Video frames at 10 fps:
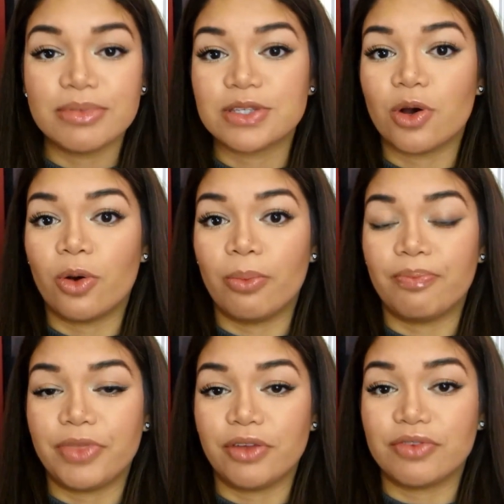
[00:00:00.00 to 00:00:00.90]
So
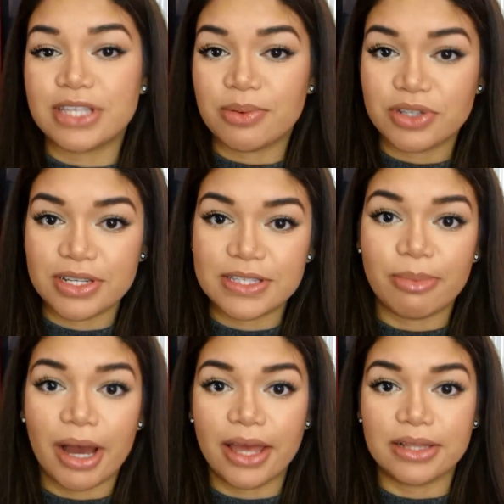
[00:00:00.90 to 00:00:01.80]
the receptionist
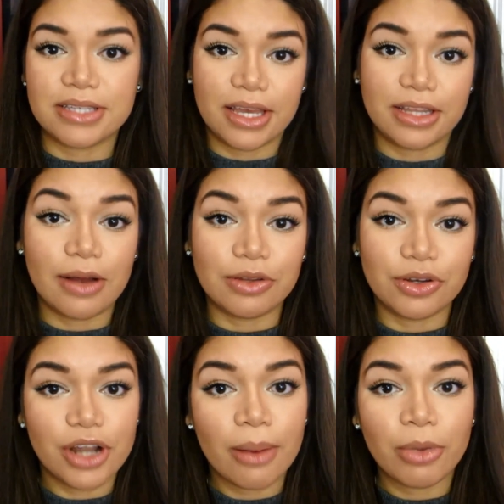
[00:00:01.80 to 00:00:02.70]
might take down
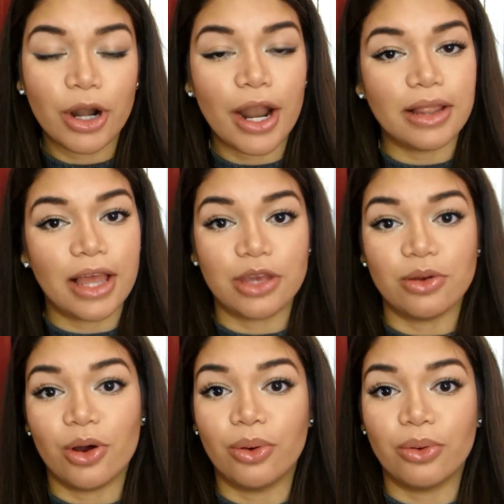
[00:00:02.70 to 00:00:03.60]
your number and let you
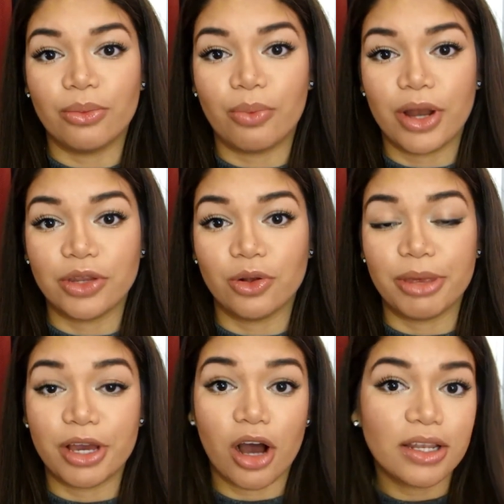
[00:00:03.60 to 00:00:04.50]
know when you'll
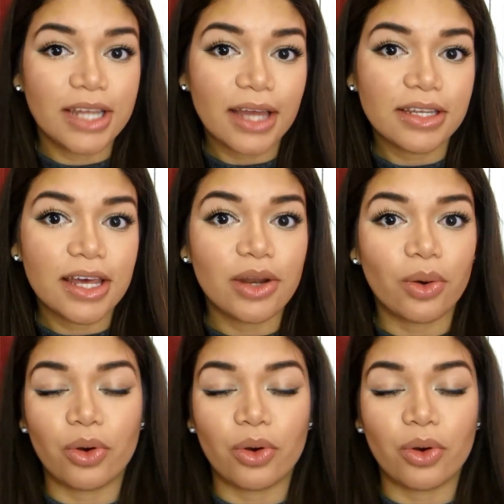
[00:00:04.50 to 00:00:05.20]
be contacted,